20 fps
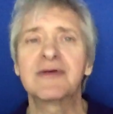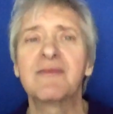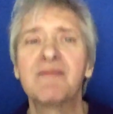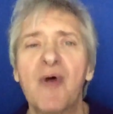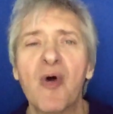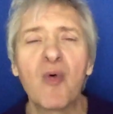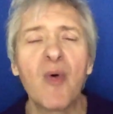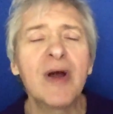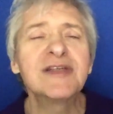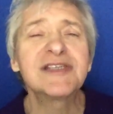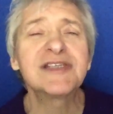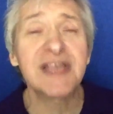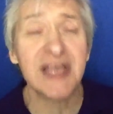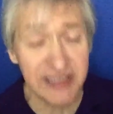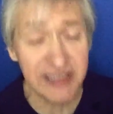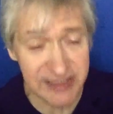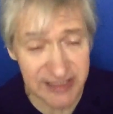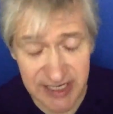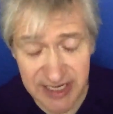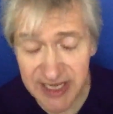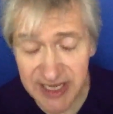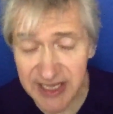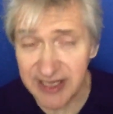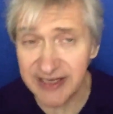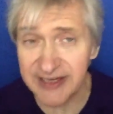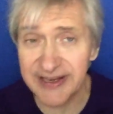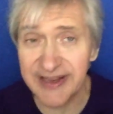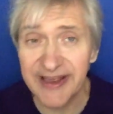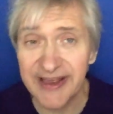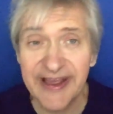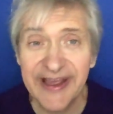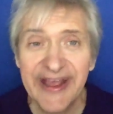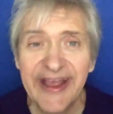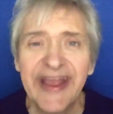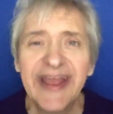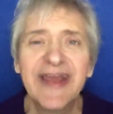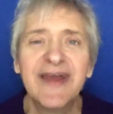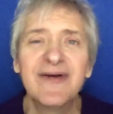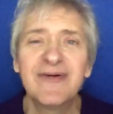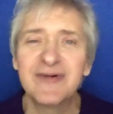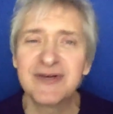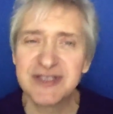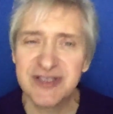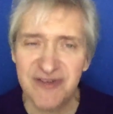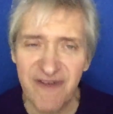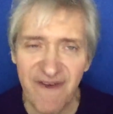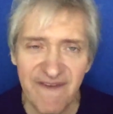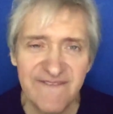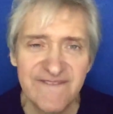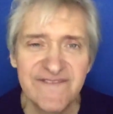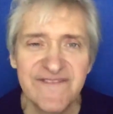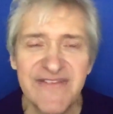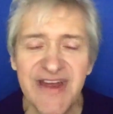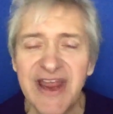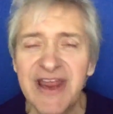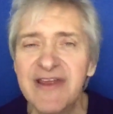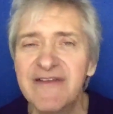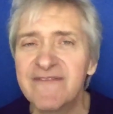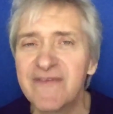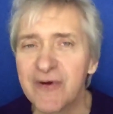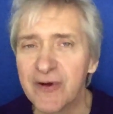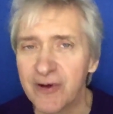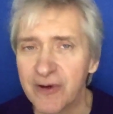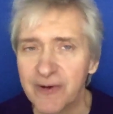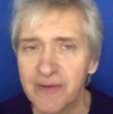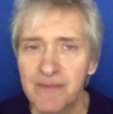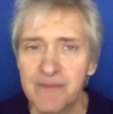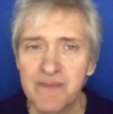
but once I did, it was favor